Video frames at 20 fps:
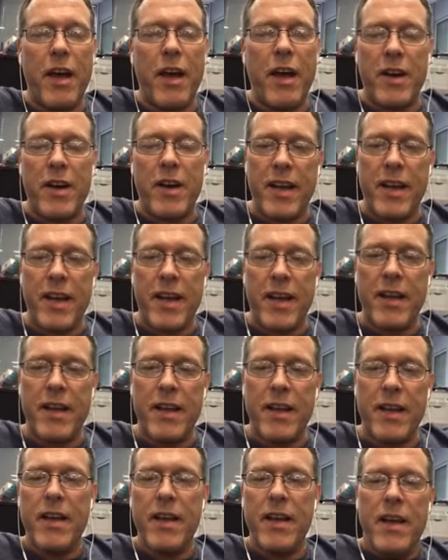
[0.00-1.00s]
But it's
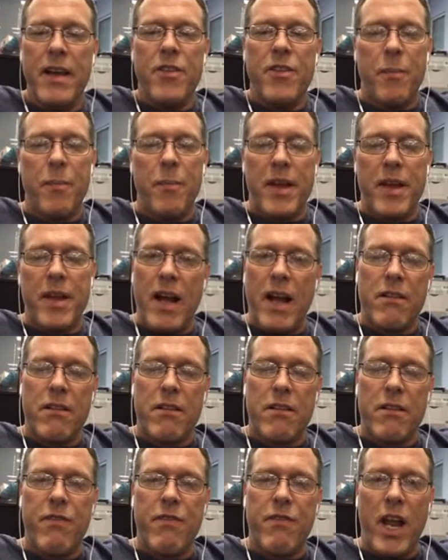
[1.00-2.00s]
definitely
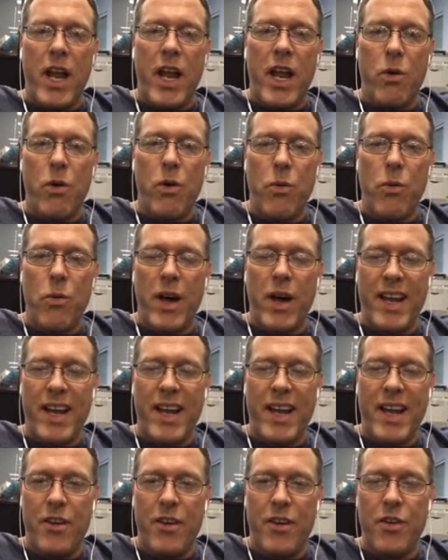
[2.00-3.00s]
something you're going to have to follow
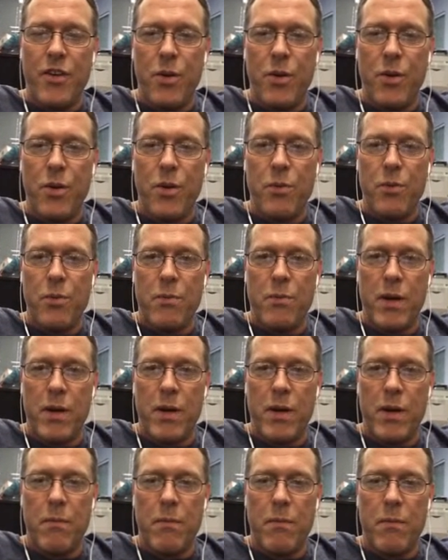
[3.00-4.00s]
if you want to get
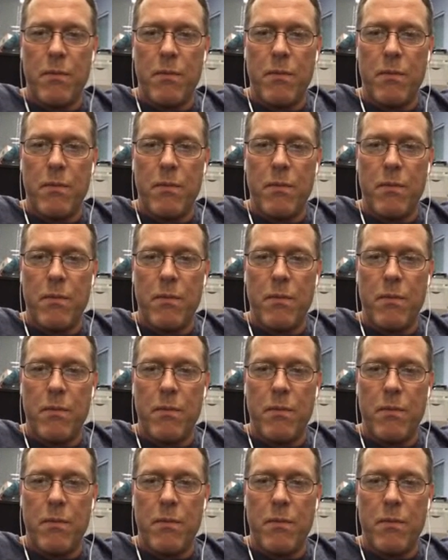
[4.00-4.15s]
into